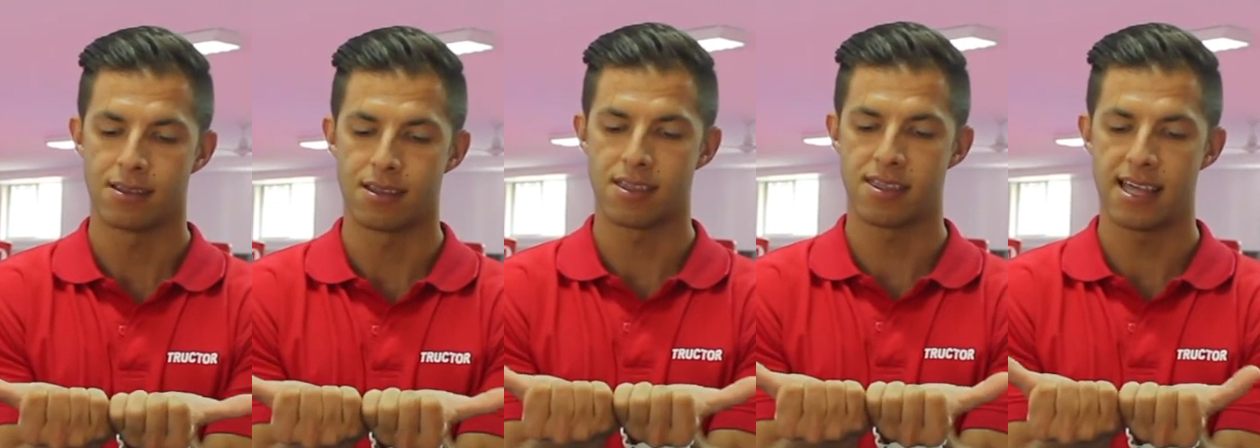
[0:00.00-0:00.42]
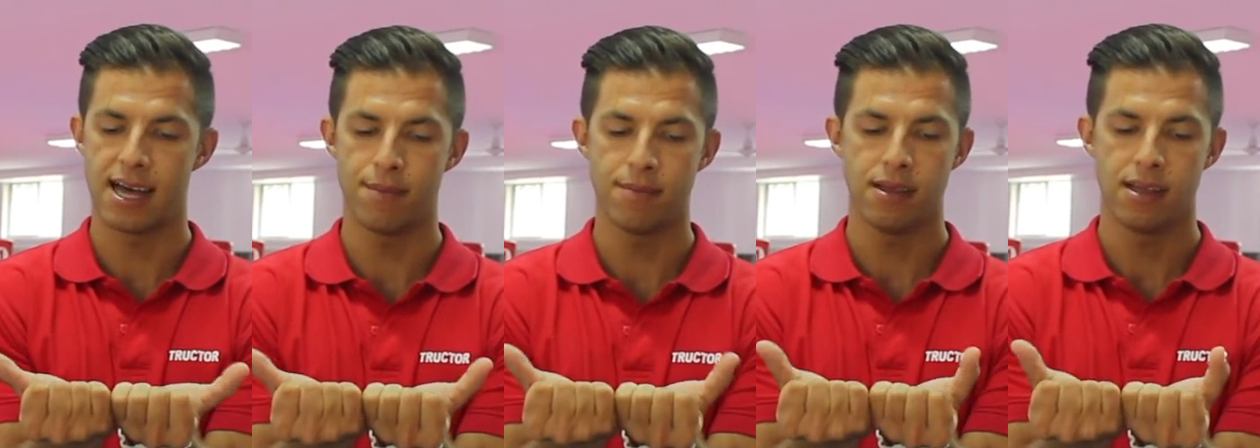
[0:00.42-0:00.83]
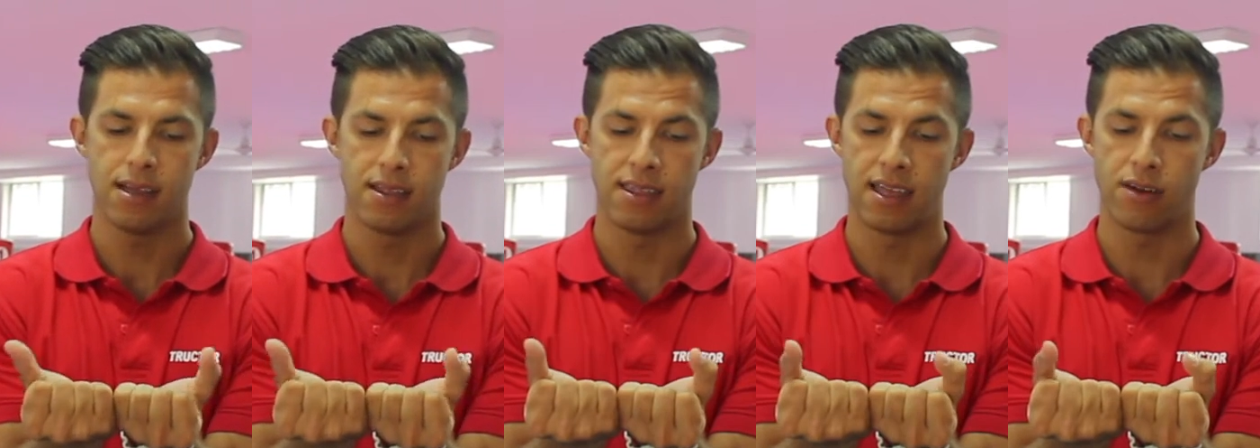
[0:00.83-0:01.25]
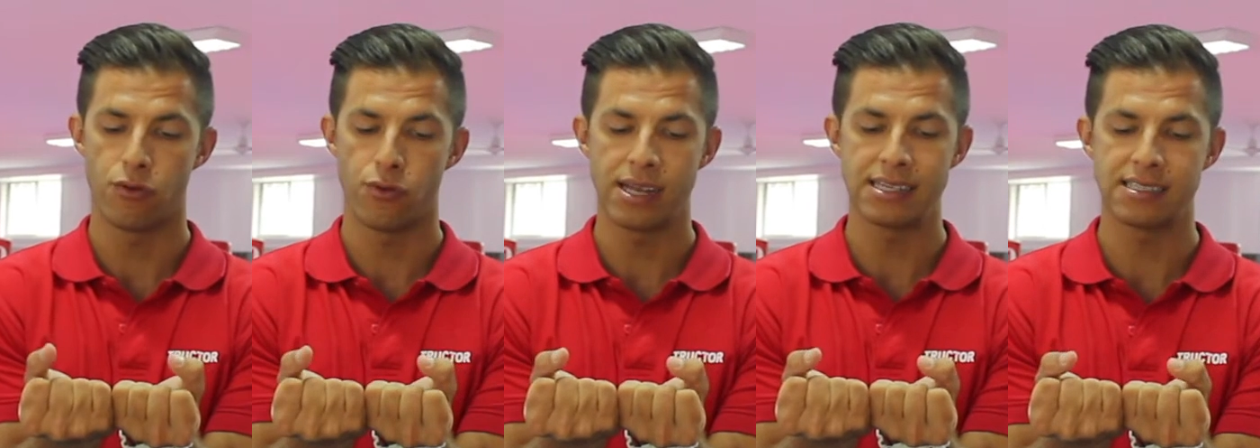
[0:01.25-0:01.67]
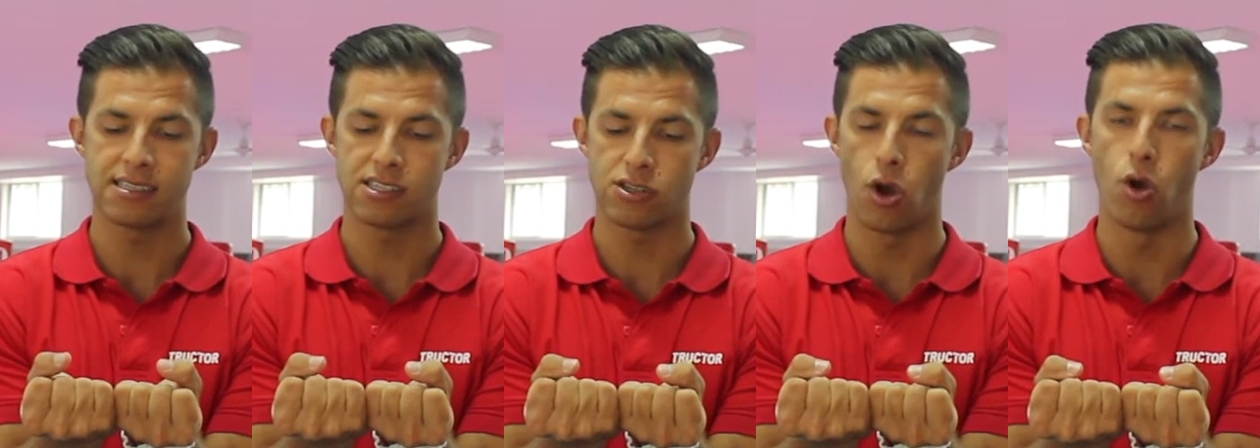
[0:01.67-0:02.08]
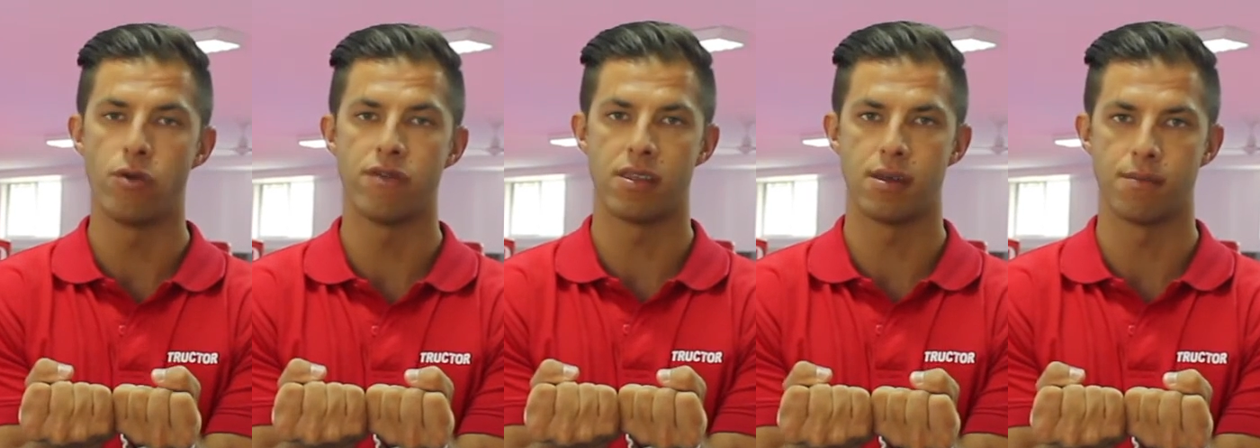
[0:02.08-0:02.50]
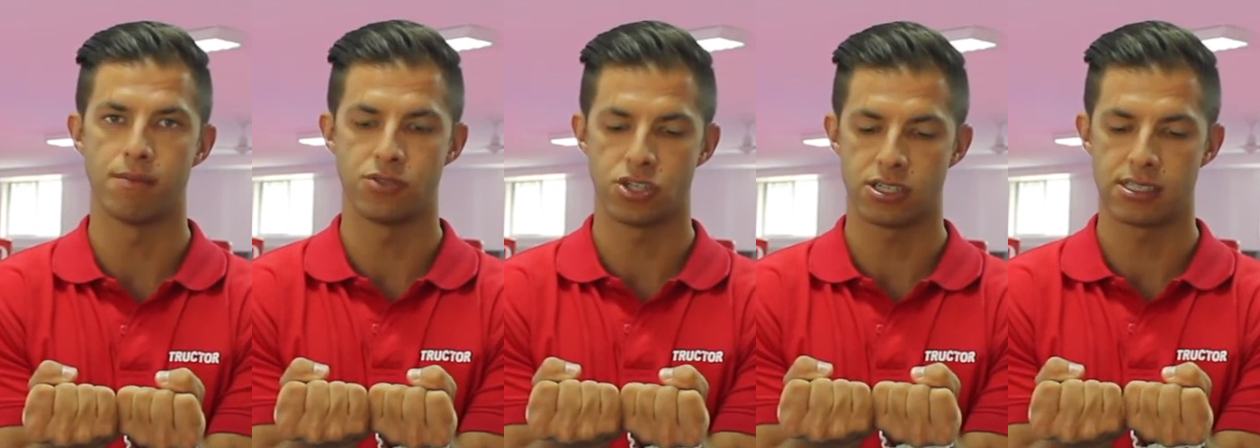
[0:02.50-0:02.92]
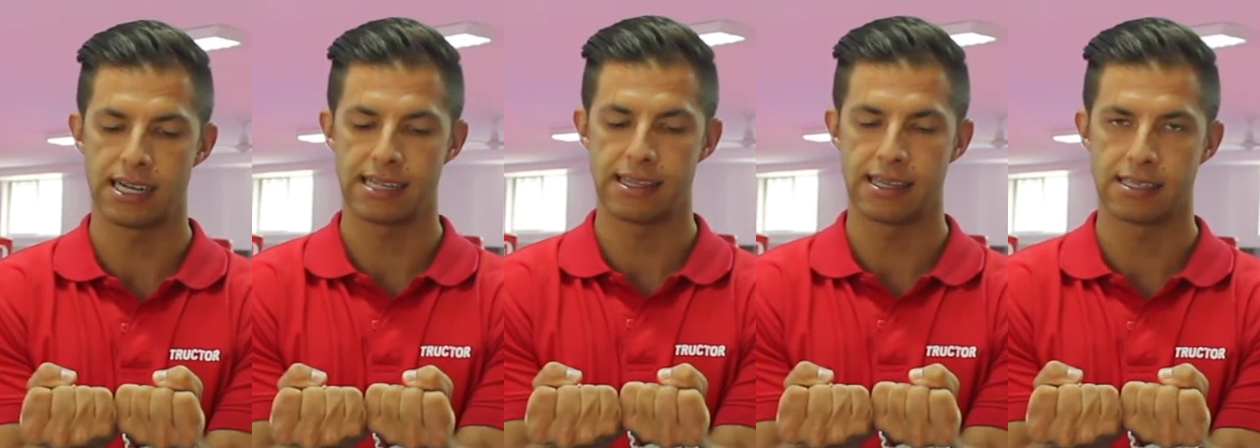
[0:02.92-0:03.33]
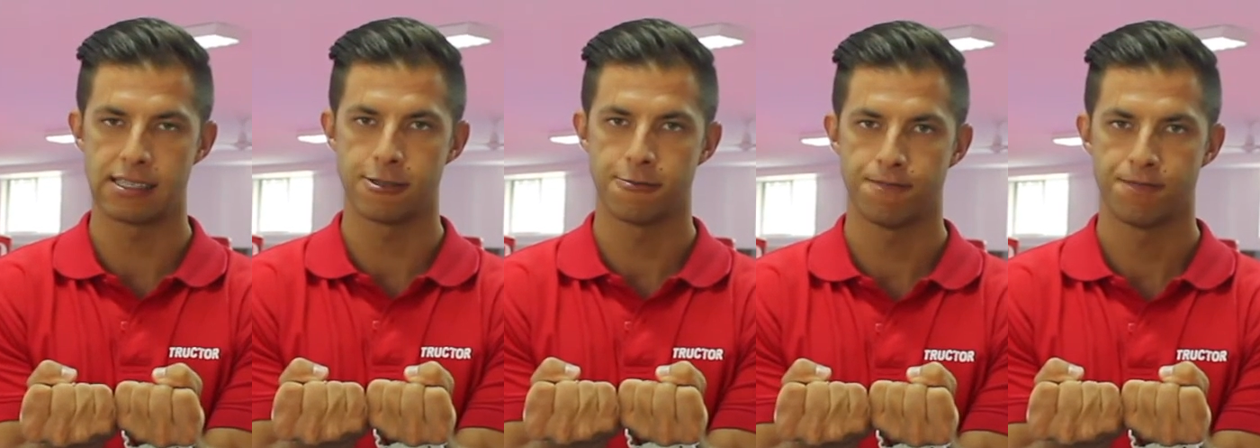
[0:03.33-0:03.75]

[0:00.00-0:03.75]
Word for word: The thumb then rests over them, just like this.